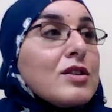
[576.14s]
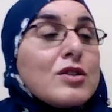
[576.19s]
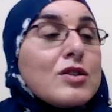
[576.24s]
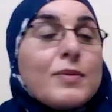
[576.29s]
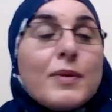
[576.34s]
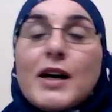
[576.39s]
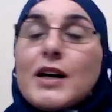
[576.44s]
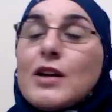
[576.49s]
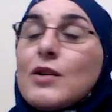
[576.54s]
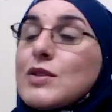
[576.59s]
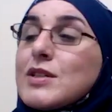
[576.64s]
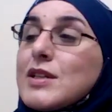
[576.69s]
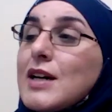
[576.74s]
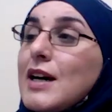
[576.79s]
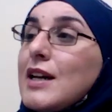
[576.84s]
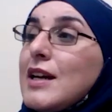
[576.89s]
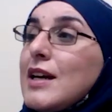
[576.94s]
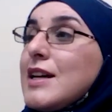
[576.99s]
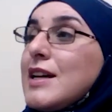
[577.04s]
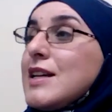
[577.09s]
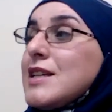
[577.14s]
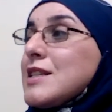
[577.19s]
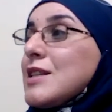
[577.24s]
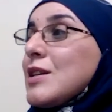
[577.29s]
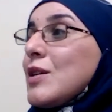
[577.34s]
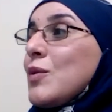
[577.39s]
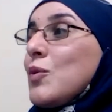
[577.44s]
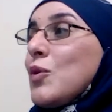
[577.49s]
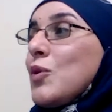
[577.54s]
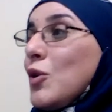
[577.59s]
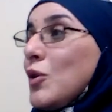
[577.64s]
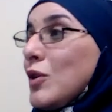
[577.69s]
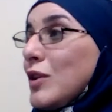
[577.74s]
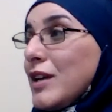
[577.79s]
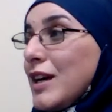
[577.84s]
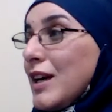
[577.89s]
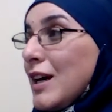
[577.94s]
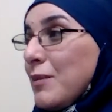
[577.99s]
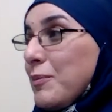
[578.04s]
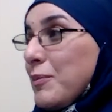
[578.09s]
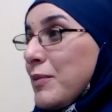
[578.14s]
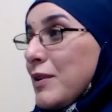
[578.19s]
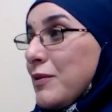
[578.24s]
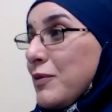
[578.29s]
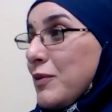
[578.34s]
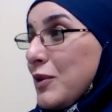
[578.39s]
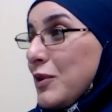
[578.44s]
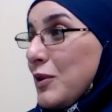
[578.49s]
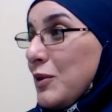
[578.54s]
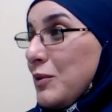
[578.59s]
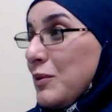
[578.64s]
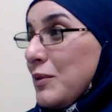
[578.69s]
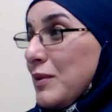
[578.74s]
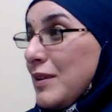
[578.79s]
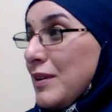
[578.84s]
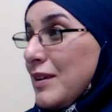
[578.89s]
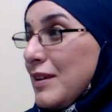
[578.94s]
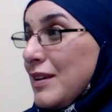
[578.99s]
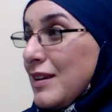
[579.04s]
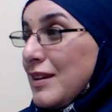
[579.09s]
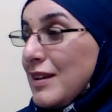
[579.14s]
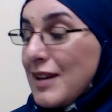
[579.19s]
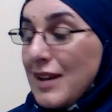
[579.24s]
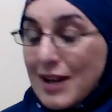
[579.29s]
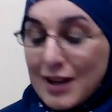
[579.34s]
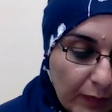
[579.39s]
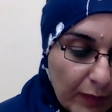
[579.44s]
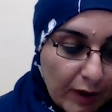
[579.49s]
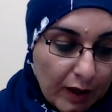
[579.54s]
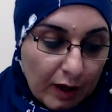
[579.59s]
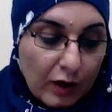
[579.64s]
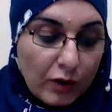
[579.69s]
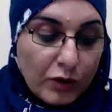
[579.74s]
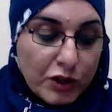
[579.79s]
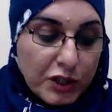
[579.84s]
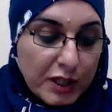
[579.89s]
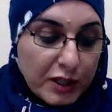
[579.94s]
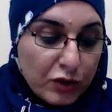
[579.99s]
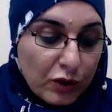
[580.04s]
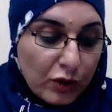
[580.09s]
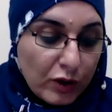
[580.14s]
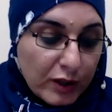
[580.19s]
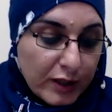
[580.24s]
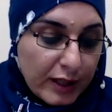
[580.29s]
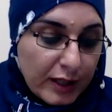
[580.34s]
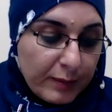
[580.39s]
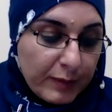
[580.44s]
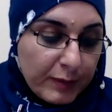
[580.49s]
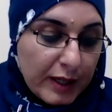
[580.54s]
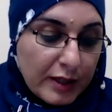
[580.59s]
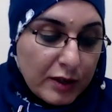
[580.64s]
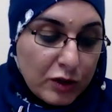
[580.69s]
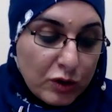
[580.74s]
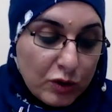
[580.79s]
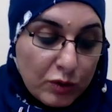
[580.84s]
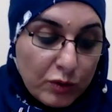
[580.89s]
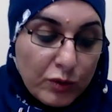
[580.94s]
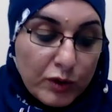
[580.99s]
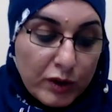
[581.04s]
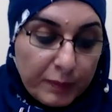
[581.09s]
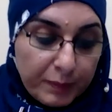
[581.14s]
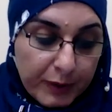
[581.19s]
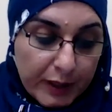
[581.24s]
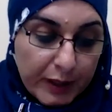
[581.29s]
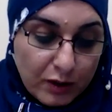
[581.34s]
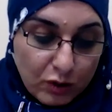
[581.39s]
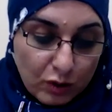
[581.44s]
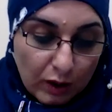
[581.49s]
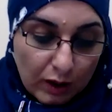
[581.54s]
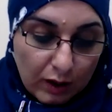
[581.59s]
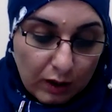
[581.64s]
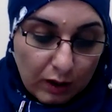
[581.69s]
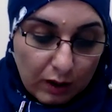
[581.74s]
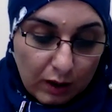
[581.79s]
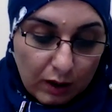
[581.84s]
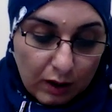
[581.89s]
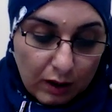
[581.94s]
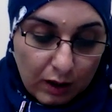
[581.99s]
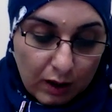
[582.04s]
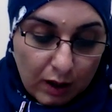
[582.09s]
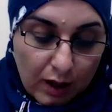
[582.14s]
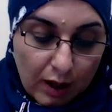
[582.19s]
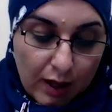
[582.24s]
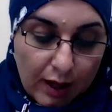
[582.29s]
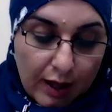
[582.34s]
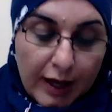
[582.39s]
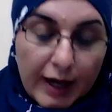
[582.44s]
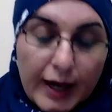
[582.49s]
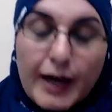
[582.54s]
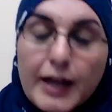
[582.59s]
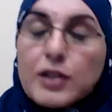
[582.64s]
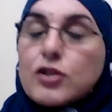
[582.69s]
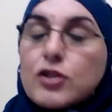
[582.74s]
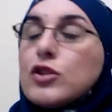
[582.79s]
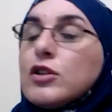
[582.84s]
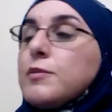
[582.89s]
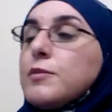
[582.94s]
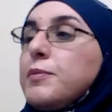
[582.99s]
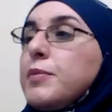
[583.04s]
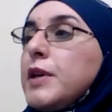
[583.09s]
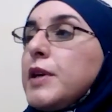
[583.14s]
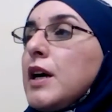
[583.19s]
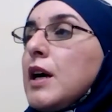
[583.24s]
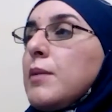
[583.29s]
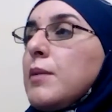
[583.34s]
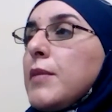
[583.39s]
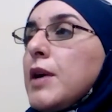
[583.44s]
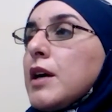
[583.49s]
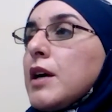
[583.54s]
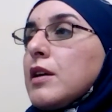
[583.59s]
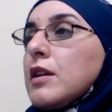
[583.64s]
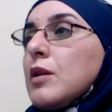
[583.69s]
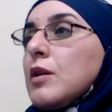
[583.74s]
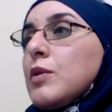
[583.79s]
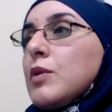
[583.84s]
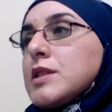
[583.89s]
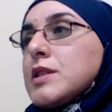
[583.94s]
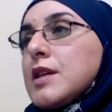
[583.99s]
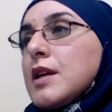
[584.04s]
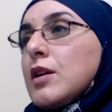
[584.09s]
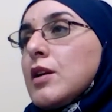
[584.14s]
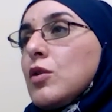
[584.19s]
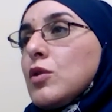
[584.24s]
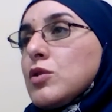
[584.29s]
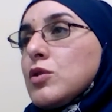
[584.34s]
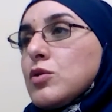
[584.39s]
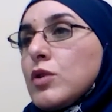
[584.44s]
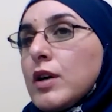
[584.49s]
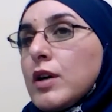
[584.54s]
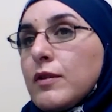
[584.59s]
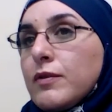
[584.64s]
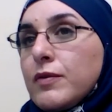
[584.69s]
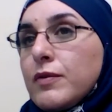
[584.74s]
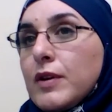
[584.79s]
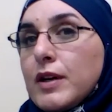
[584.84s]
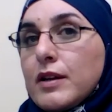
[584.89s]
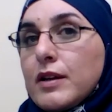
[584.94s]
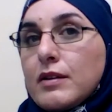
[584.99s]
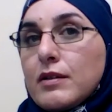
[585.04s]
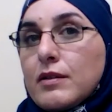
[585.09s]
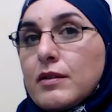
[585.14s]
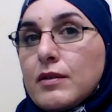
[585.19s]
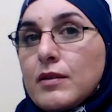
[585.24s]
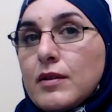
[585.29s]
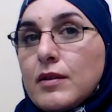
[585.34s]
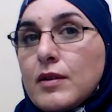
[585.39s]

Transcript: subhanahu wa ta'ala is the only helper for you oh she told him that to repent to allah and don't be among the ones that go to hellfire.